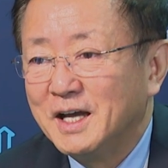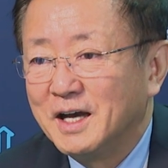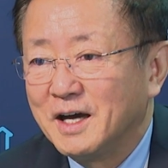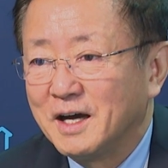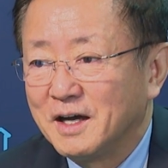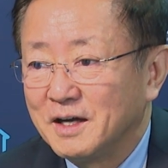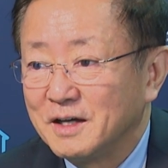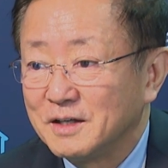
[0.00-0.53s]

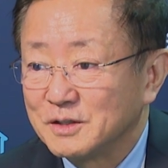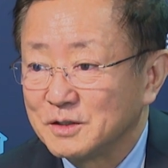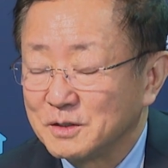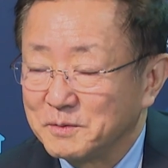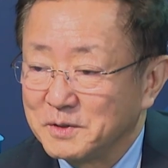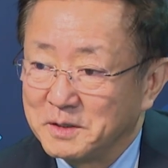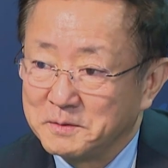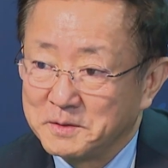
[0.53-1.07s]

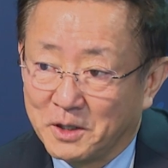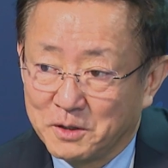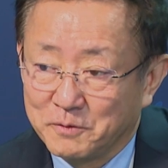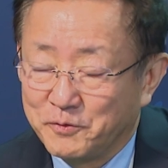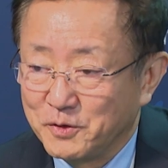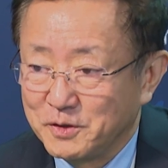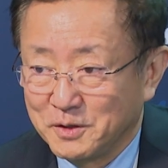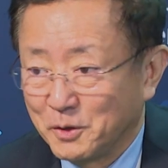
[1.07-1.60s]
Not
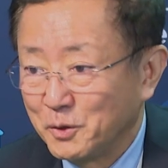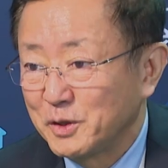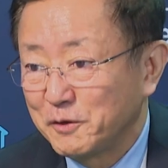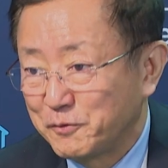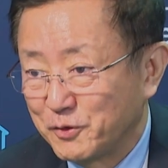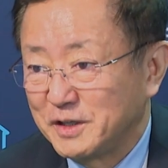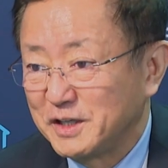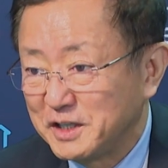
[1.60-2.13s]
only
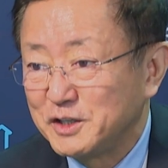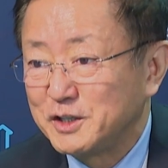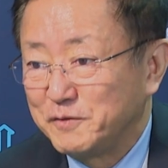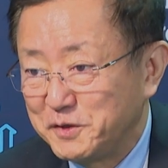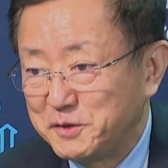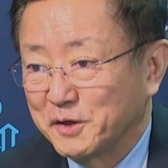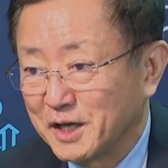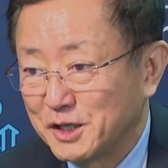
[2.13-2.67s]
for the
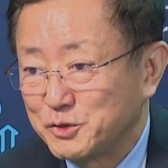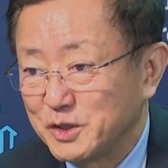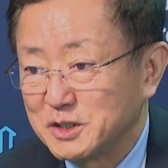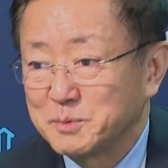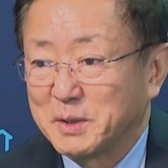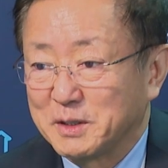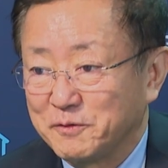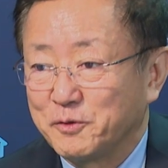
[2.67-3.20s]
individual
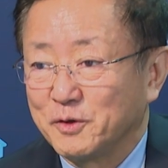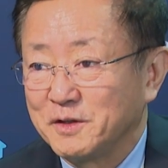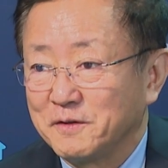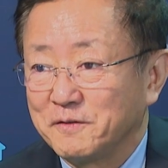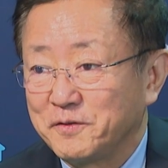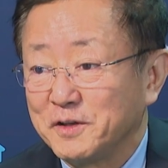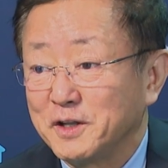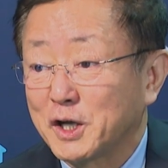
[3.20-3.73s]
countries, but for
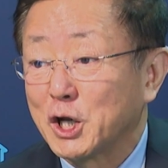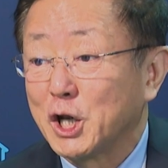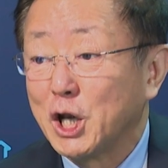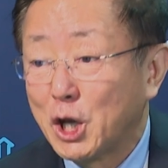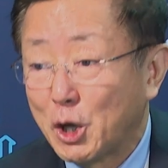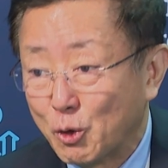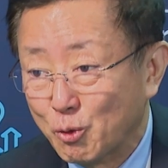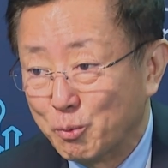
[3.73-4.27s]
the
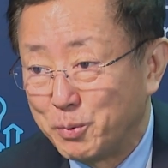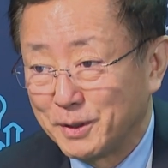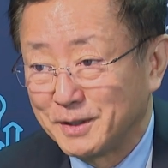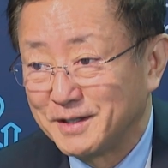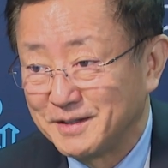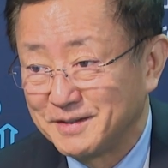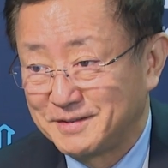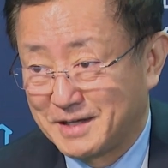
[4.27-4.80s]
globe,
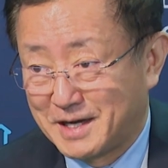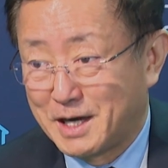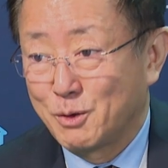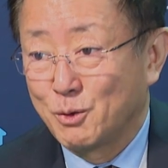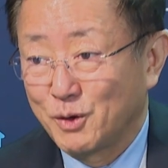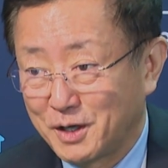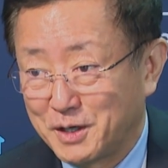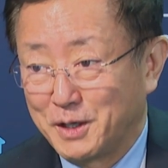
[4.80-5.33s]

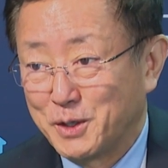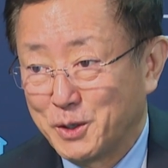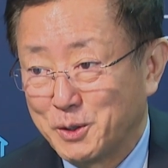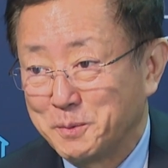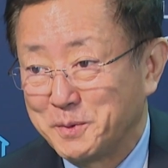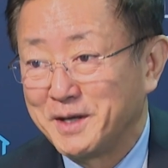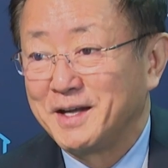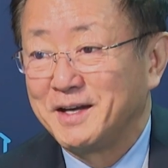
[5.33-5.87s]
our
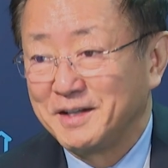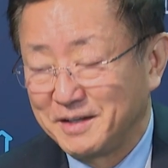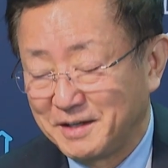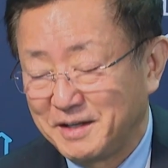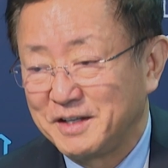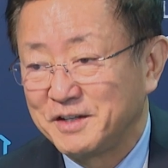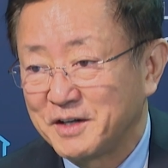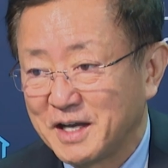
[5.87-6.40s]
globe, and the
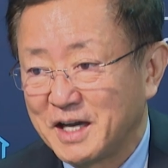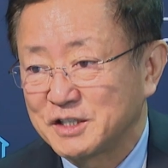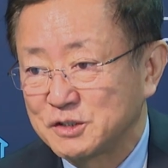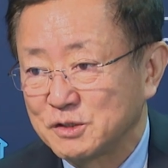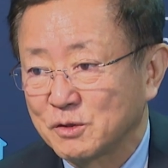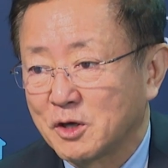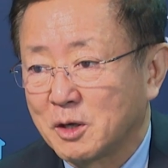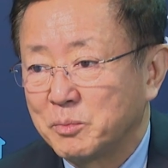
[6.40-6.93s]

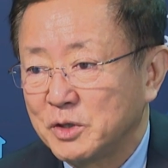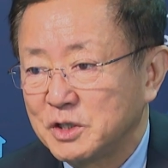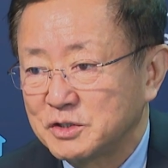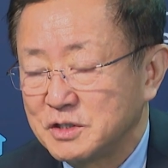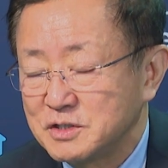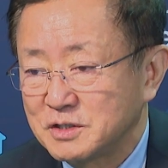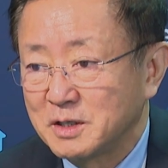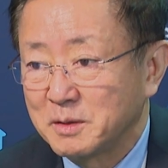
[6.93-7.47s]
international
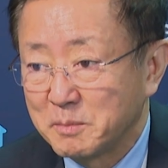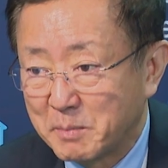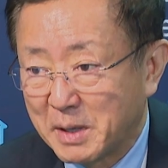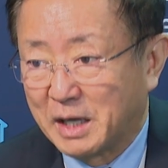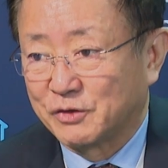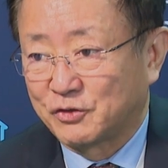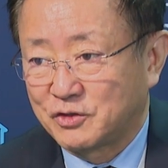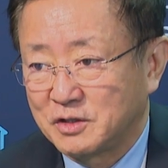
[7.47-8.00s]
corporations are a
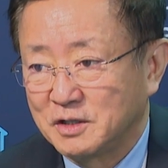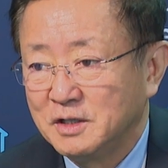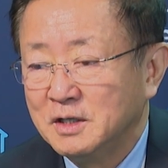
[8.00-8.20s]
must.